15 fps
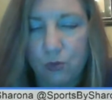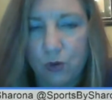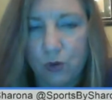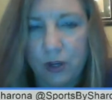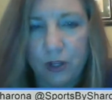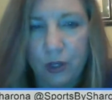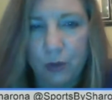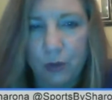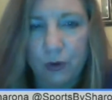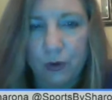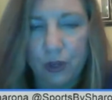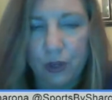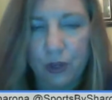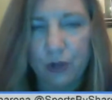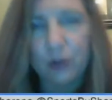fantasy
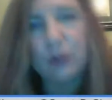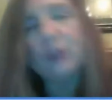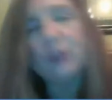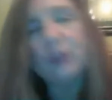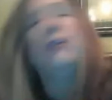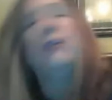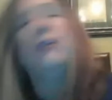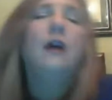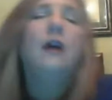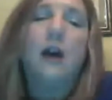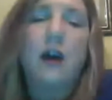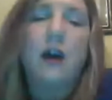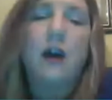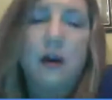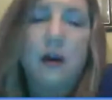football week 1.
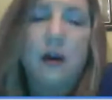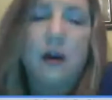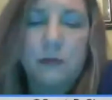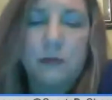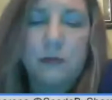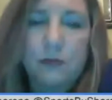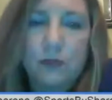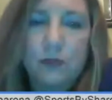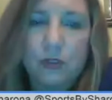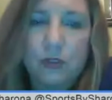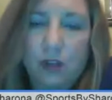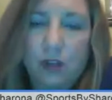Who are your